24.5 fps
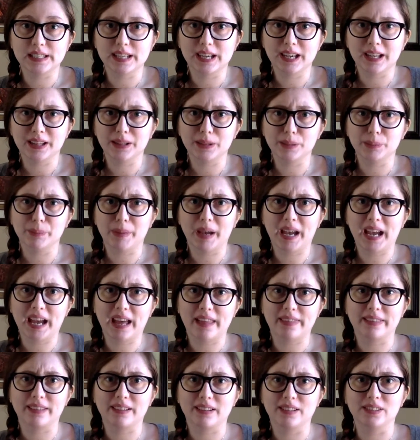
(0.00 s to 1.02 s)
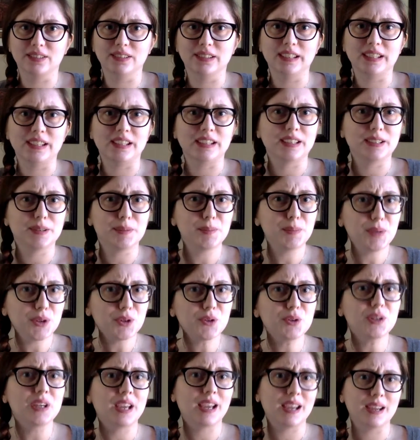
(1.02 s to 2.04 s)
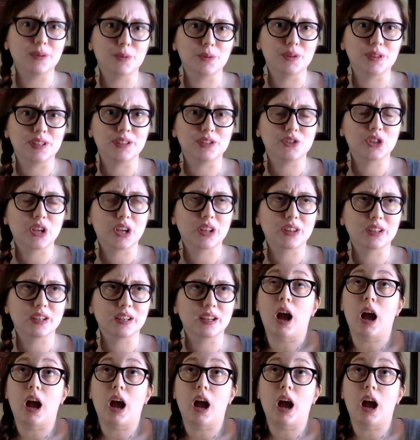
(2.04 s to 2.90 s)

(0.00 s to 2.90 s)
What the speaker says: telepathically communicate with each other.